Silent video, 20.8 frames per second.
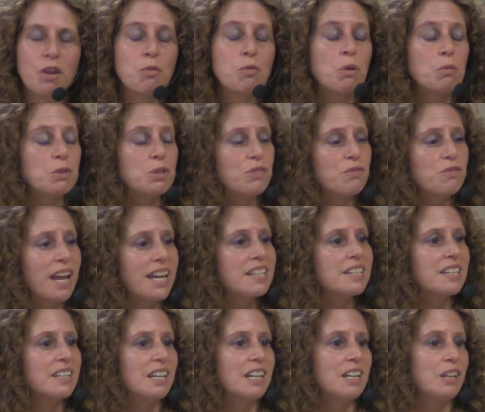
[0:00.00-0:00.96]
What was
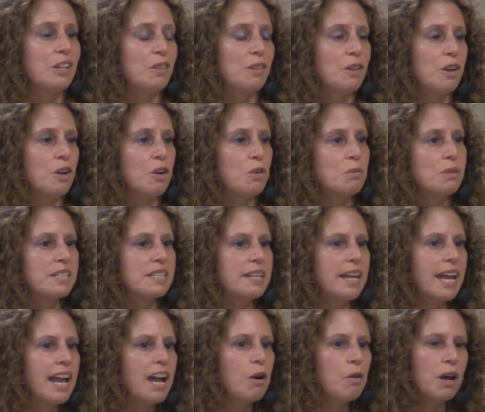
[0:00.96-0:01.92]
fascinating, though, was
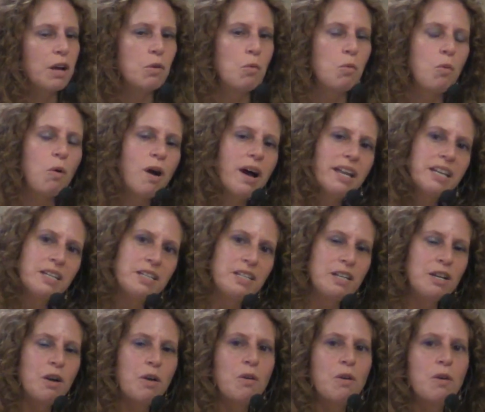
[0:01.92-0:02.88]
now I wanted
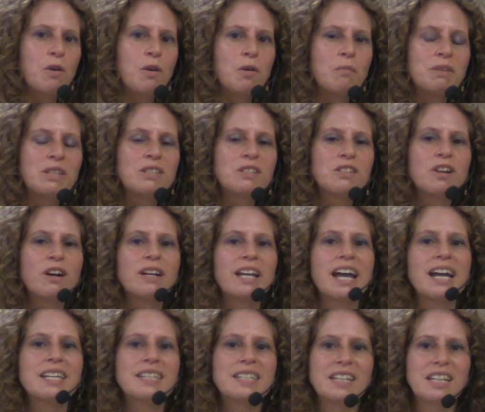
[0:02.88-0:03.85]
to go home and start
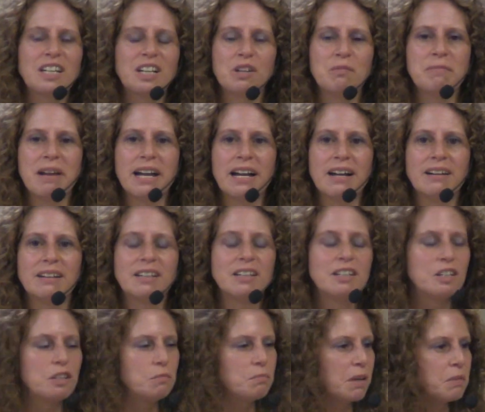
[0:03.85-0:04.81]
asking about
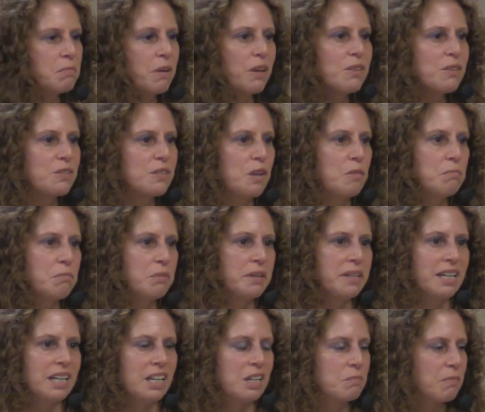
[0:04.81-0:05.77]
my mother's
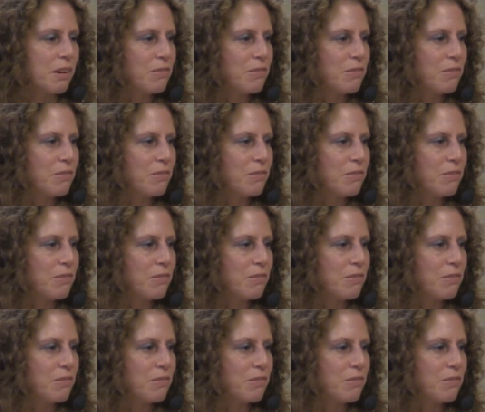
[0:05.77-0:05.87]
upbringing,